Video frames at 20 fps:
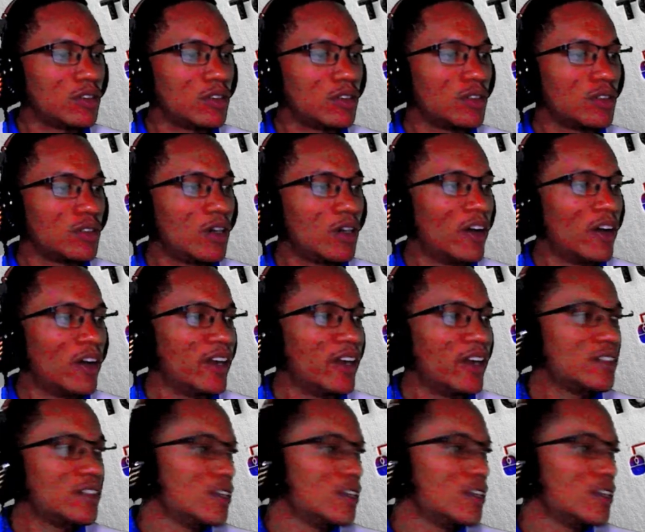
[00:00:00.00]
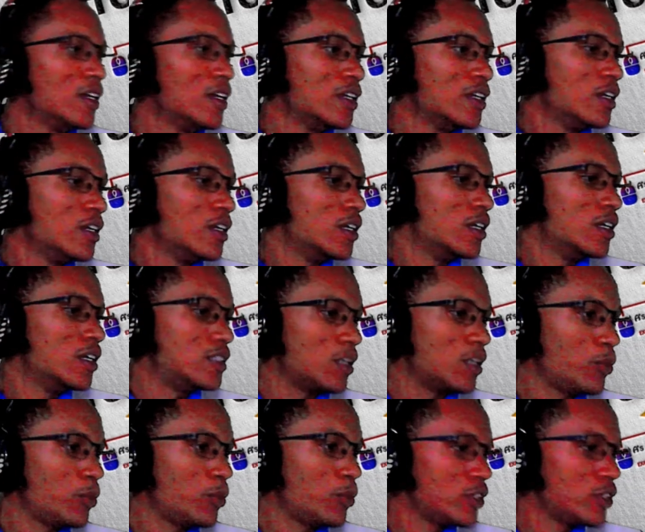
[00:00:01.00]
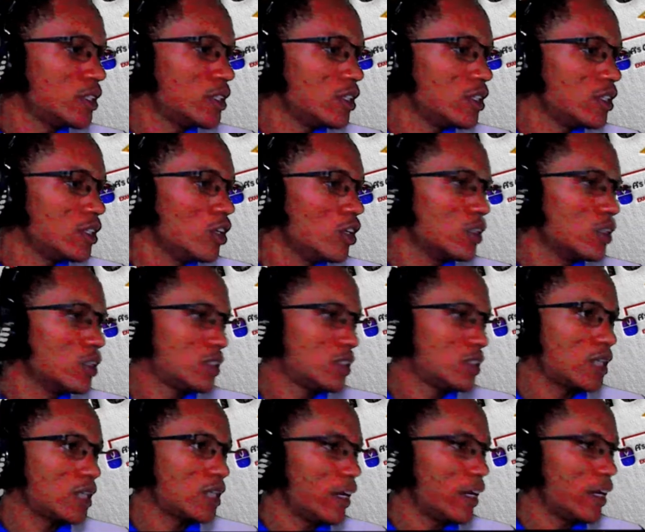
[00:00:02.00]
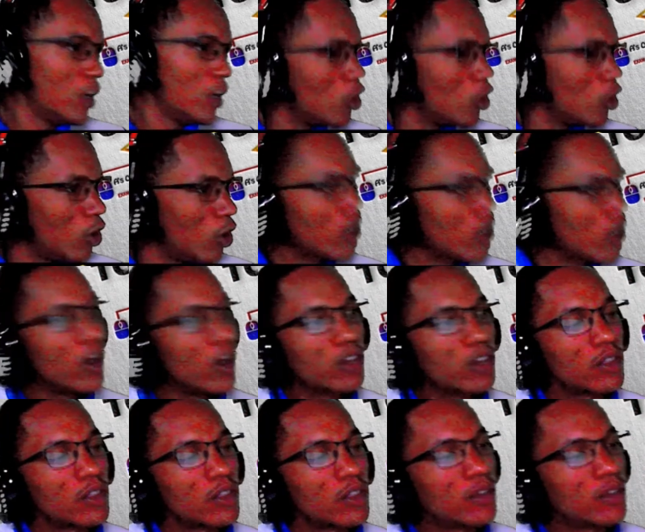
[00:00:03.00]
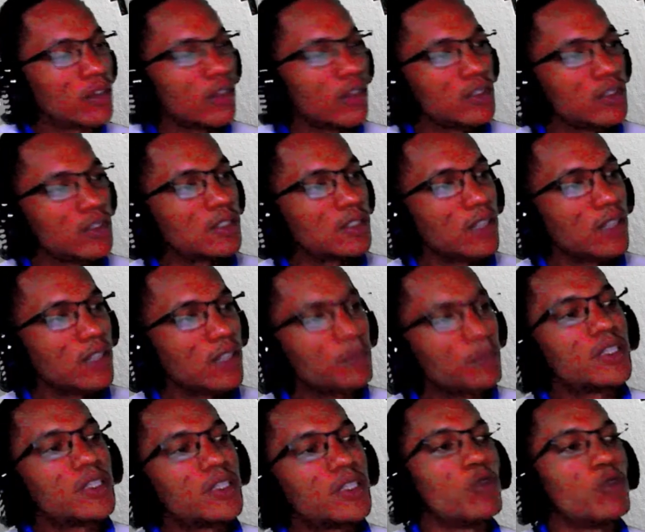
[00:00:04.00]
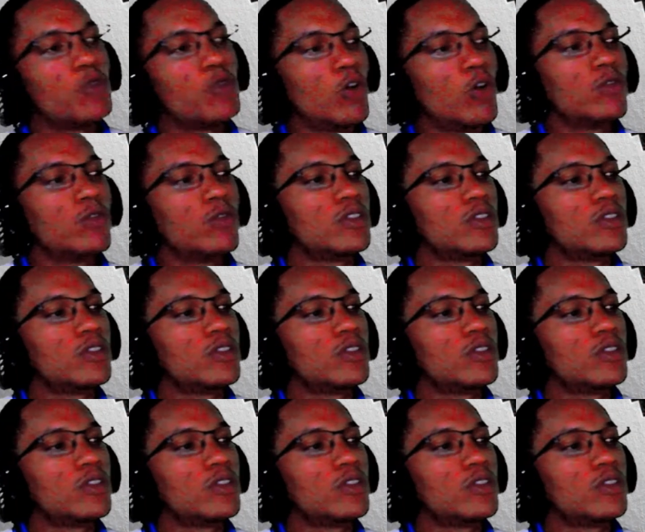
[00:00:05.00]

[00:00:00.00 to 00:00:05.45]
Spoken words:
Alright, it's kind of long, a lot of steps involved,